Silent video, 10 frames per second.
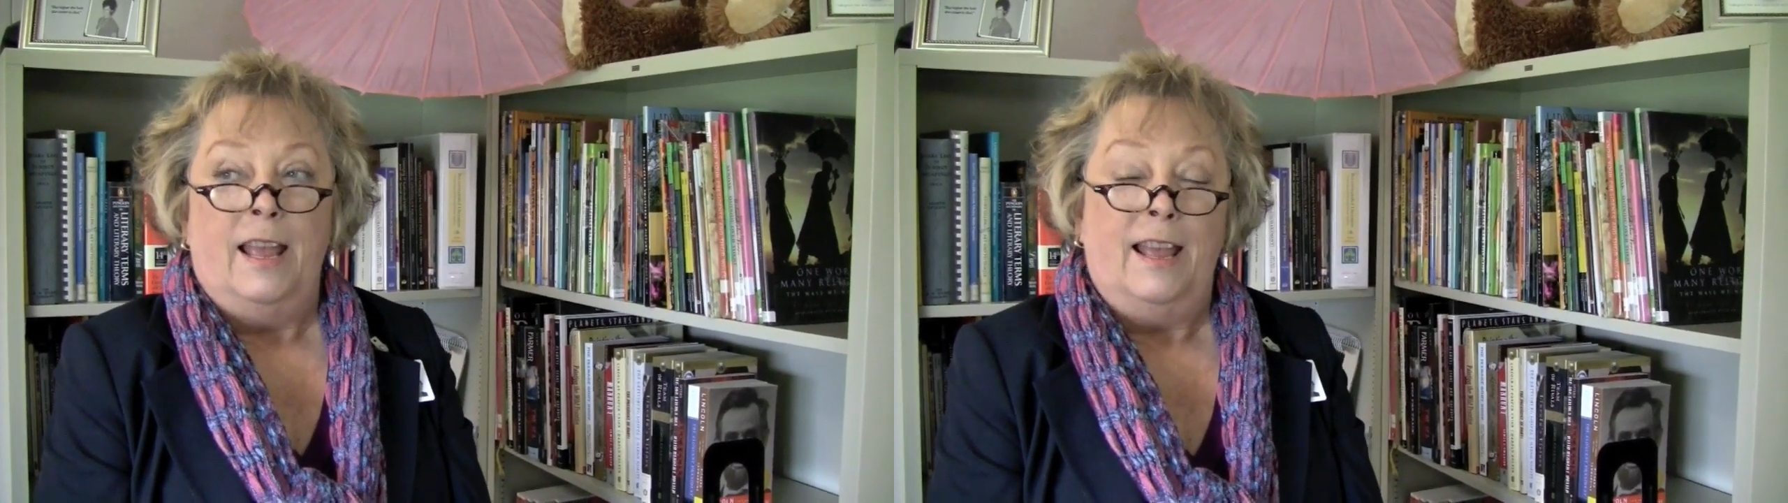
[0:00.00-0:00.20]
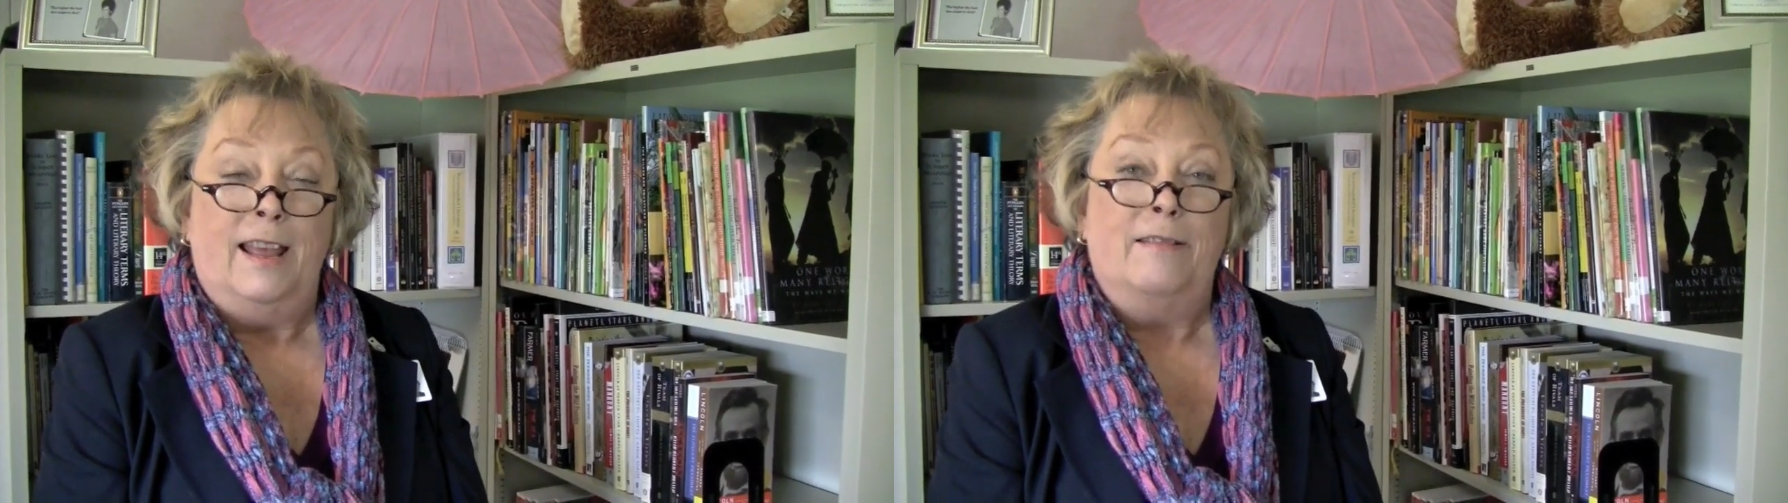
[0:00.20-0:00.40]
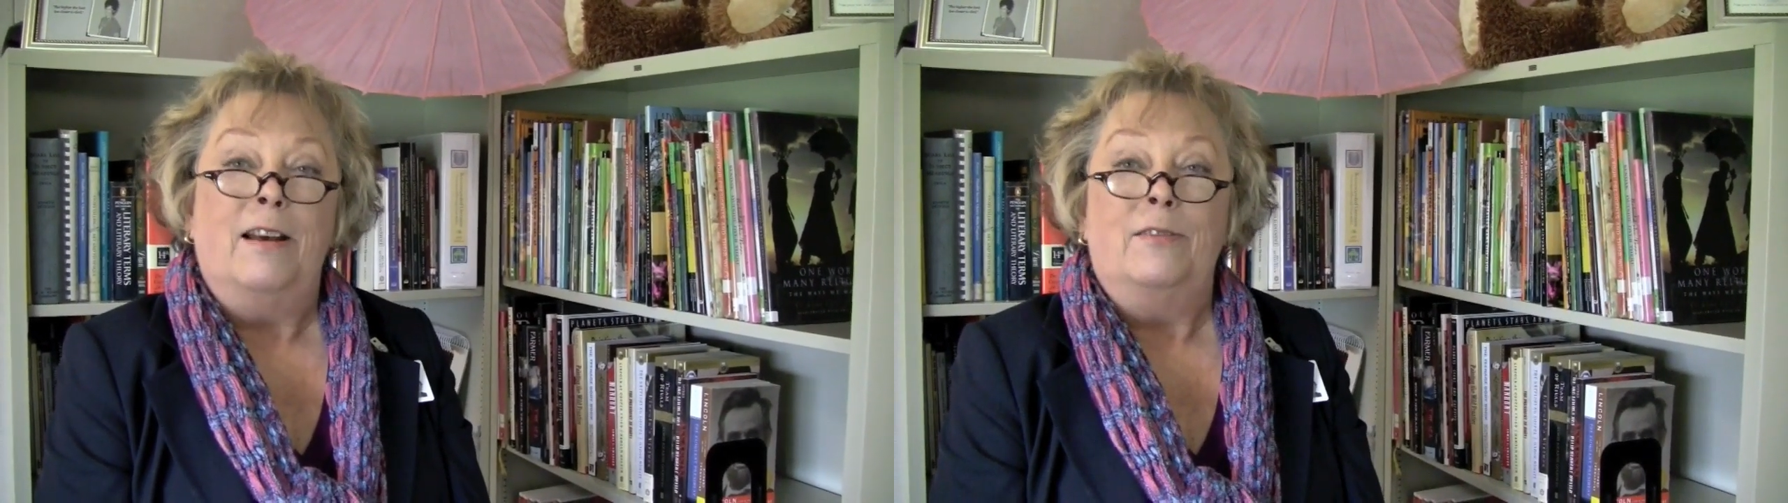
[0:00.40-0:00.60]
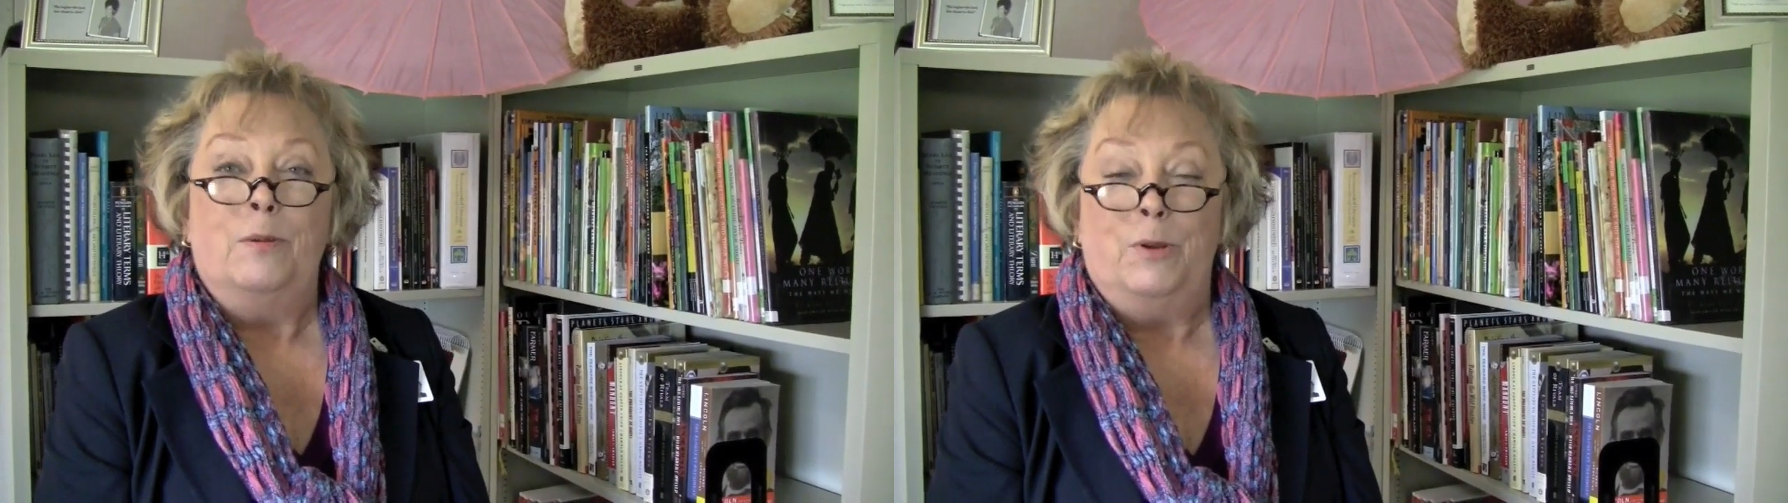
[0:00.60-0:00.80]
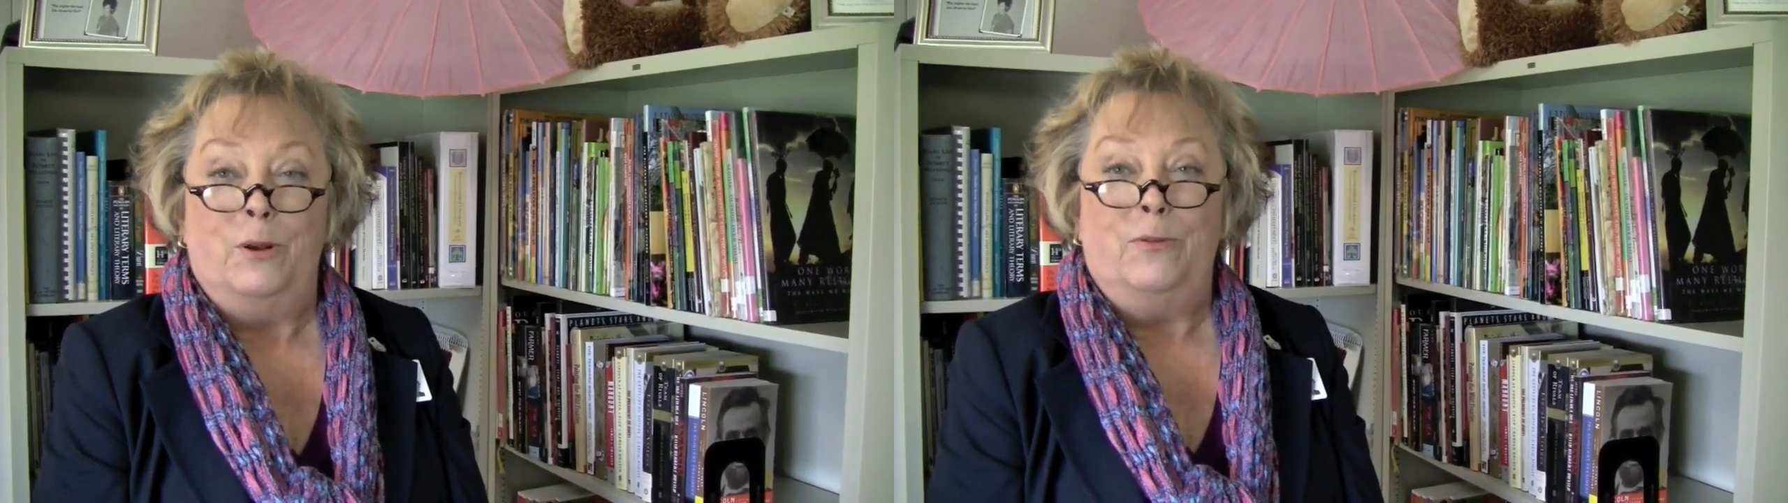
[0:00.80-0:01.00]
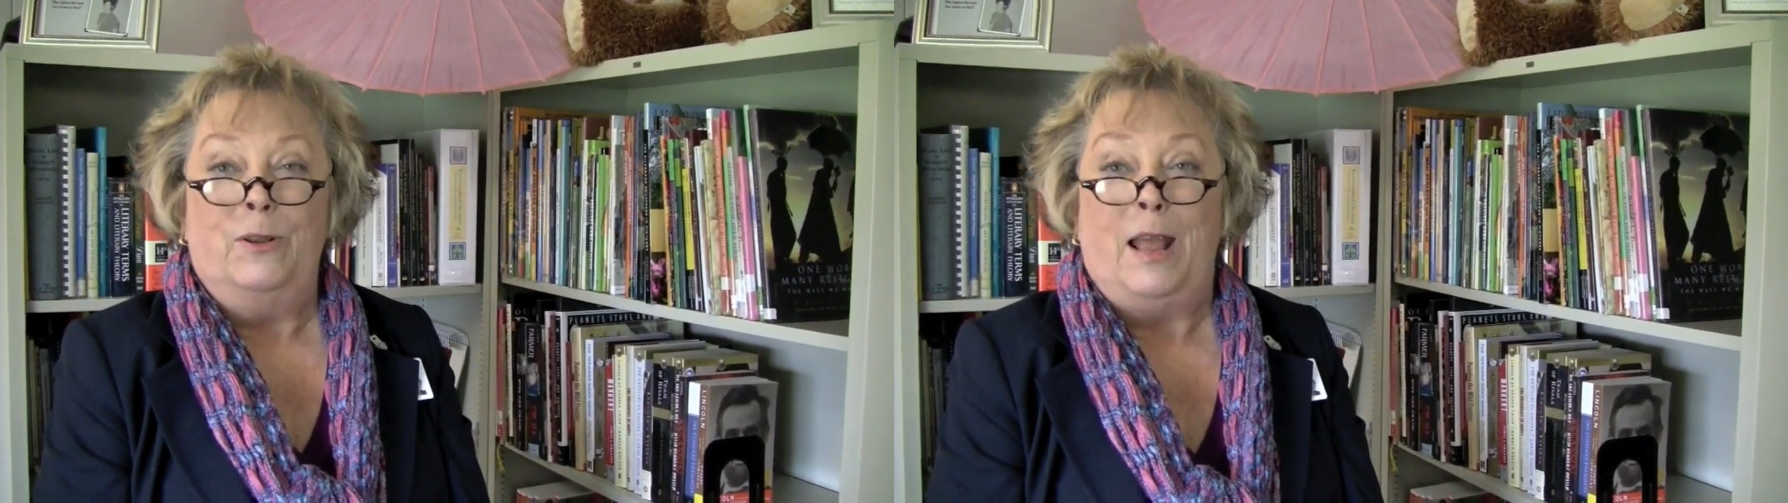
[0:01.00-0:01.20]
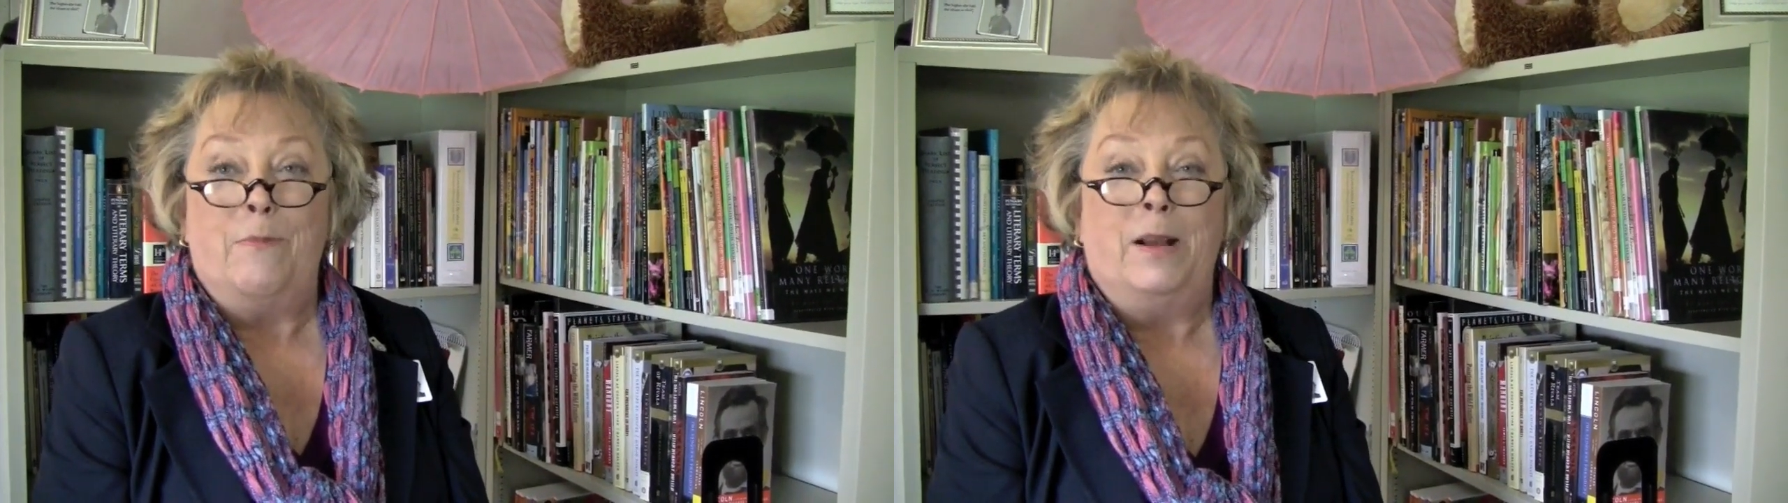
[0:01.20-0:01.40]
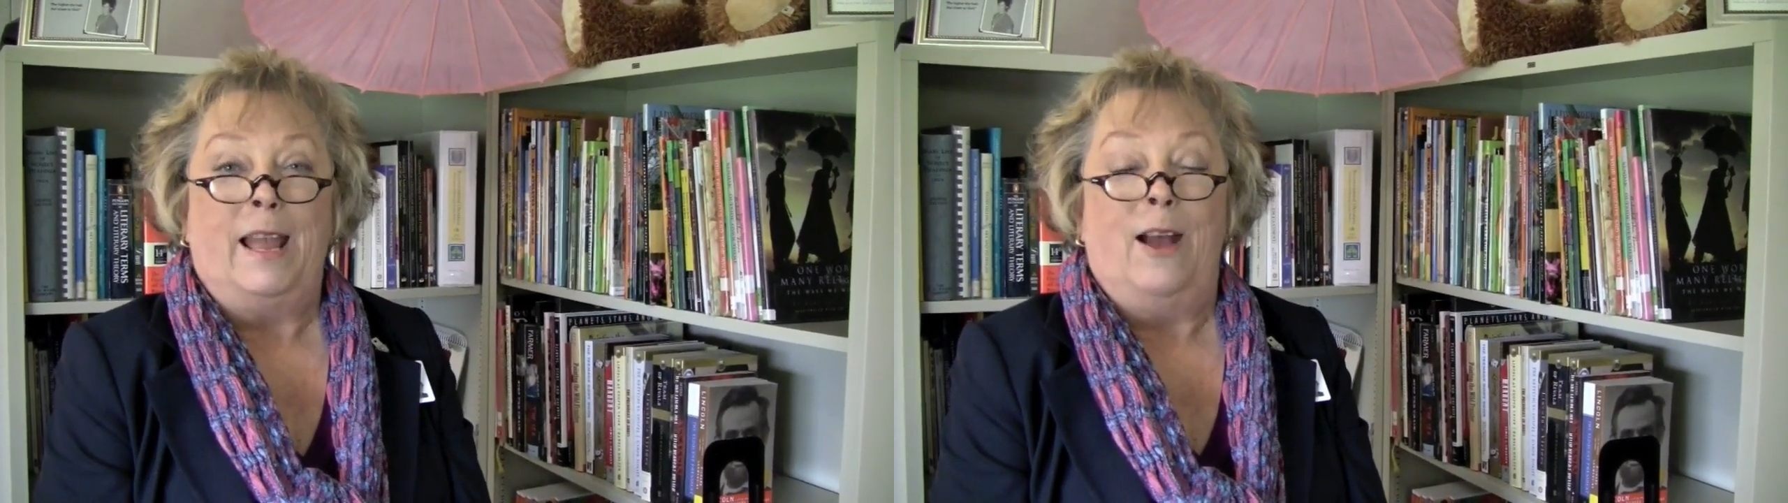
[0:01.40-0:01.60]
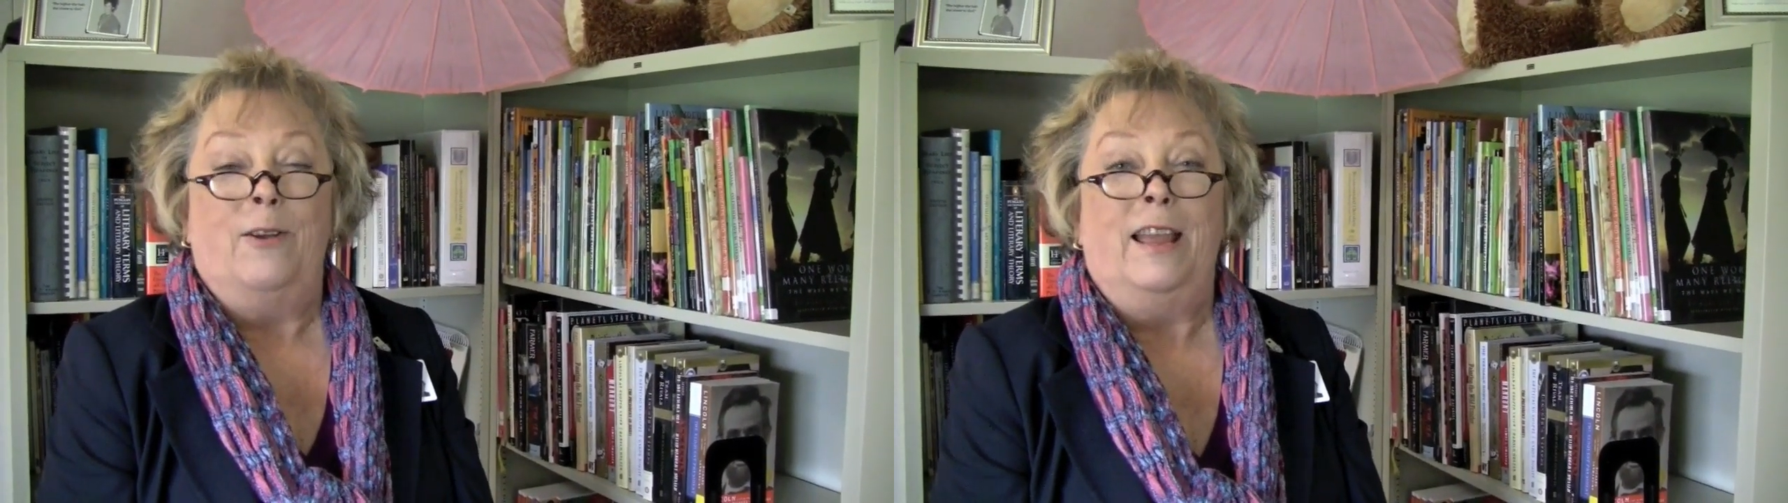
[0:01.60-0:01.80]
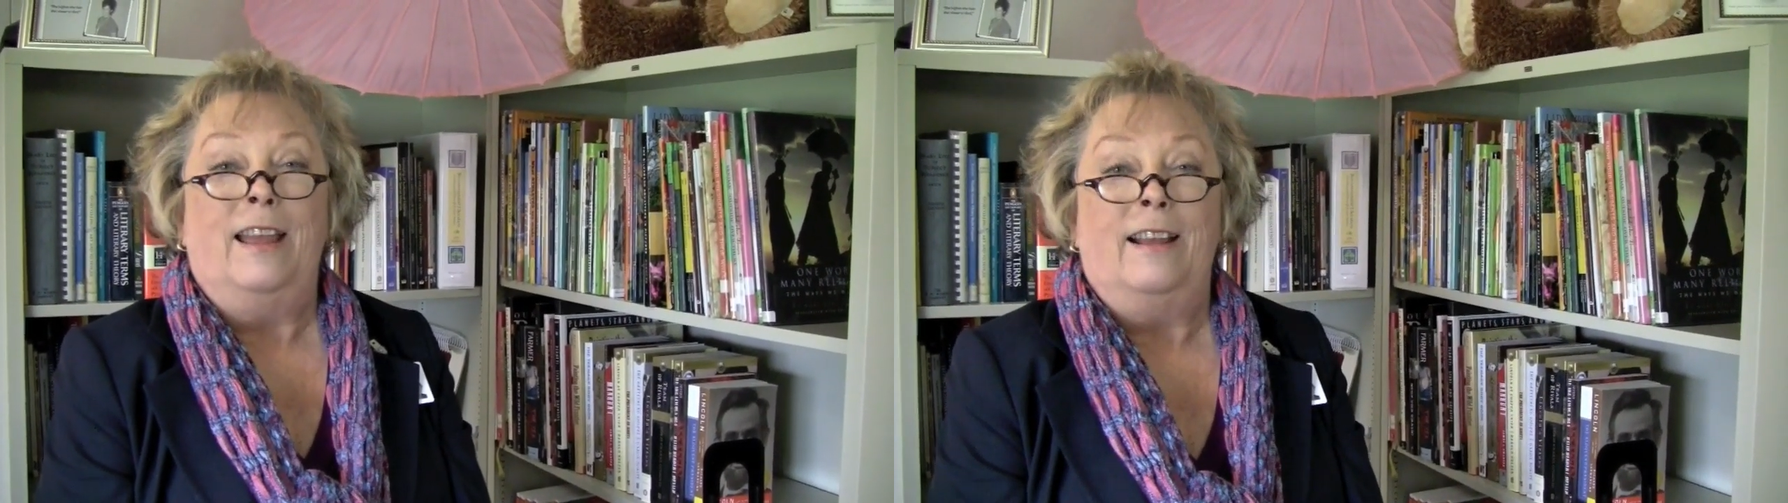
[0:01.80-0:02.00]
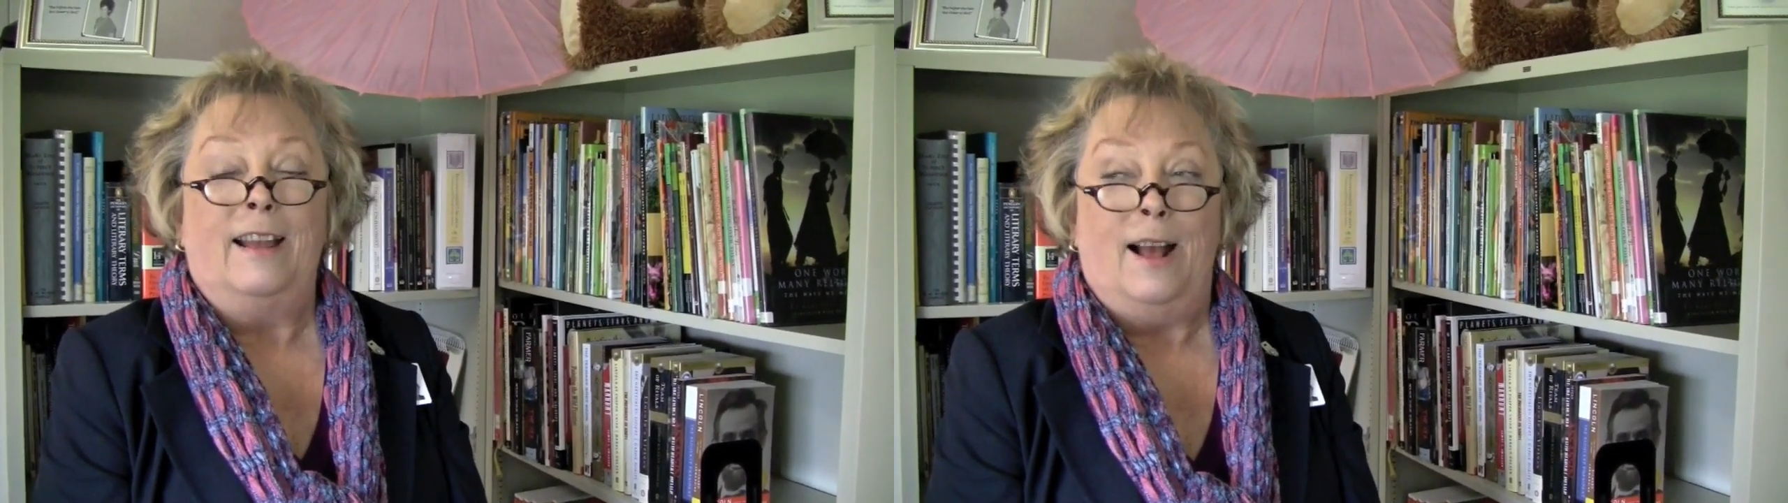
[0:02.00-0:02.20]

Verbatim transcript: in the beautiful Napa County in